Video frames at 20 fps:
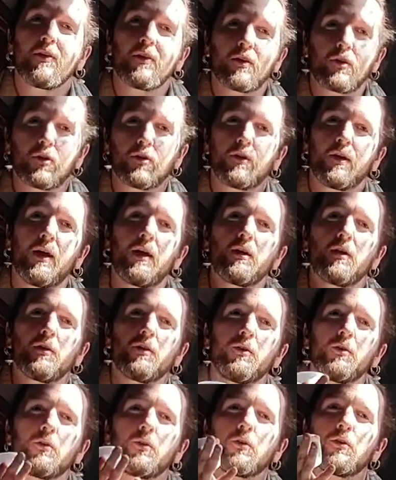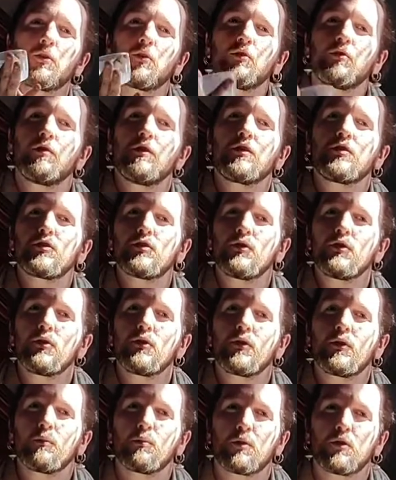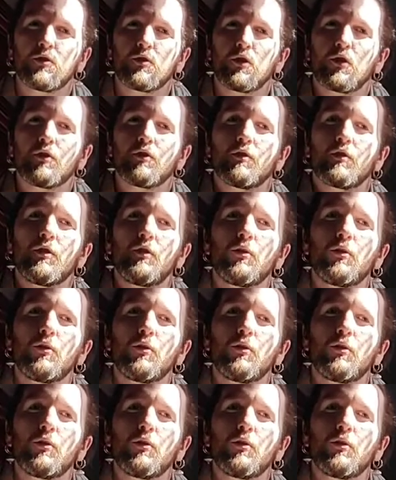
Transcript: the creator, you who is Vishnu, the preserver,